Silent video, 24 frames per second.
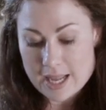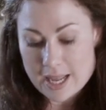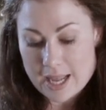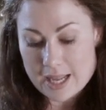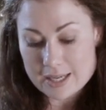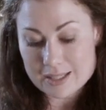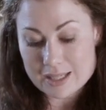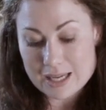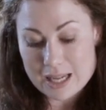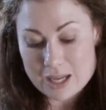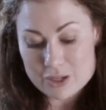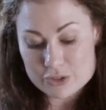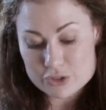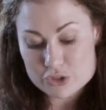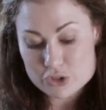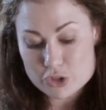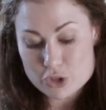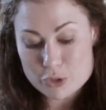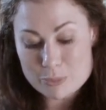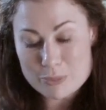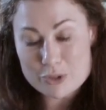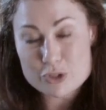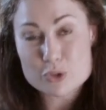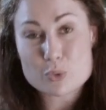and allows
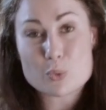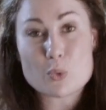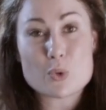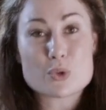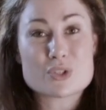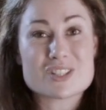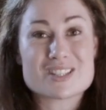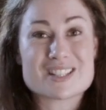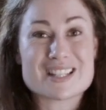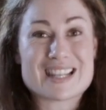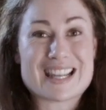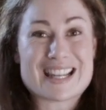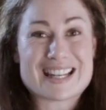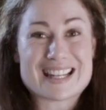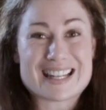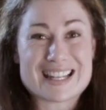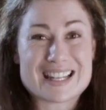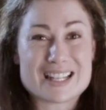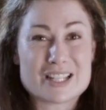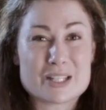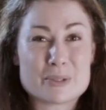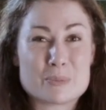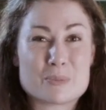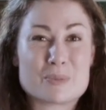too much water to get
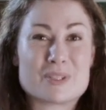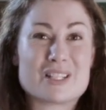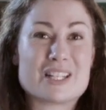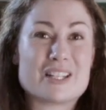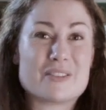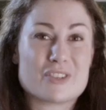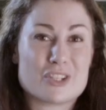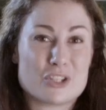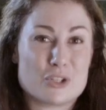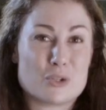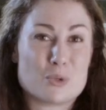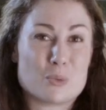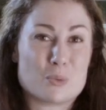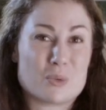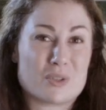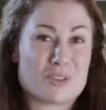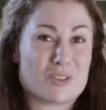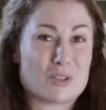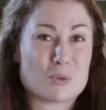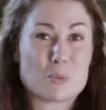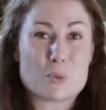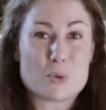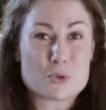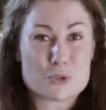in, leaving you
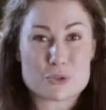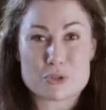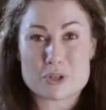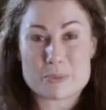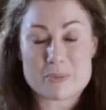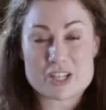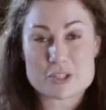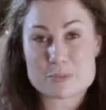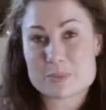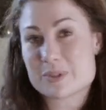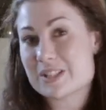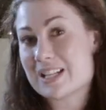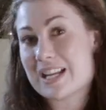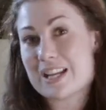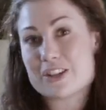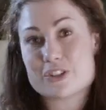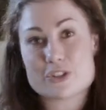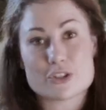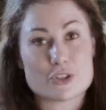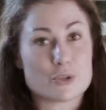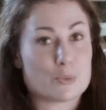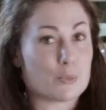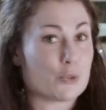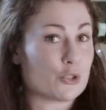with a watery mashed
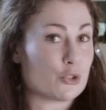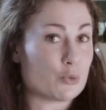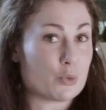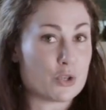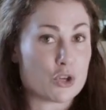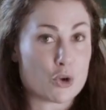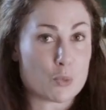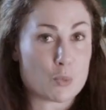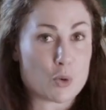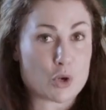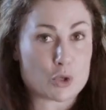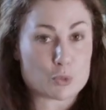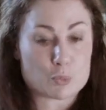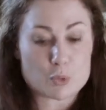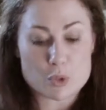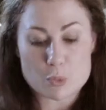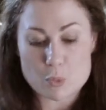potato, which we don't want.